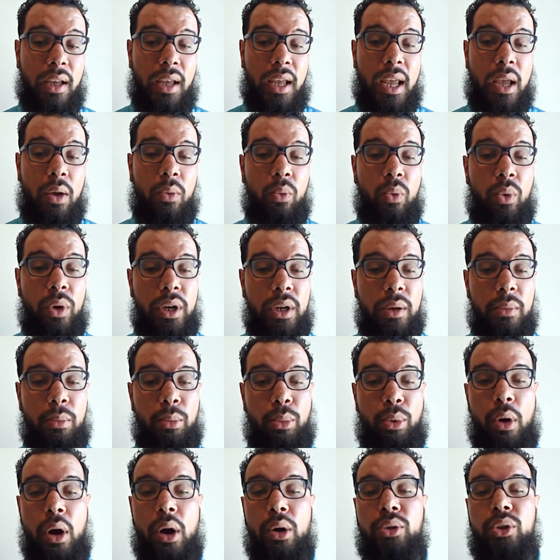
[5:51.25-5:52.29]
and what
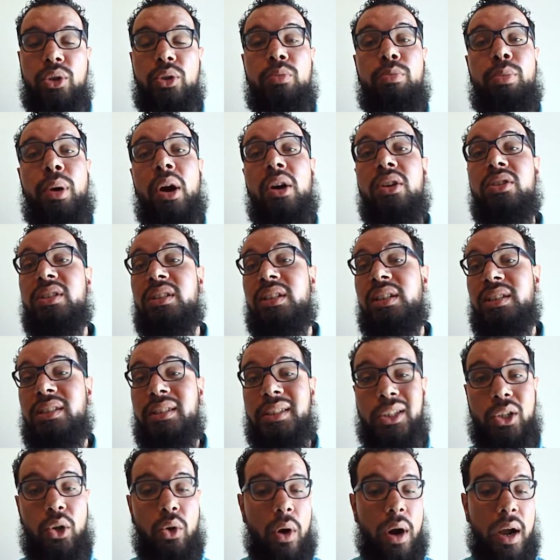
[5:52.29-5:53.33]
brought you personally
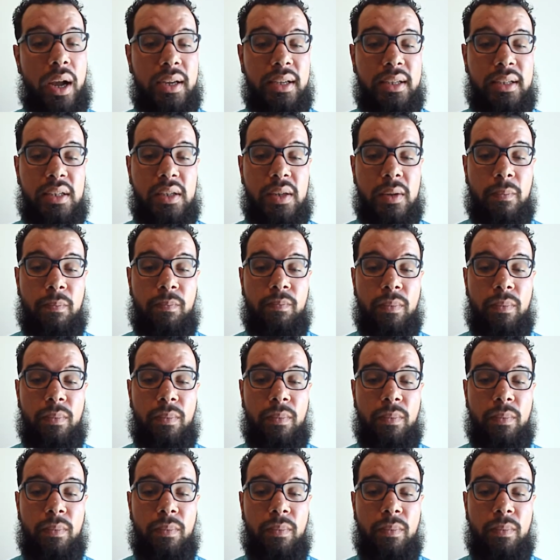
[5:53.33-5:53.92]
to Christ.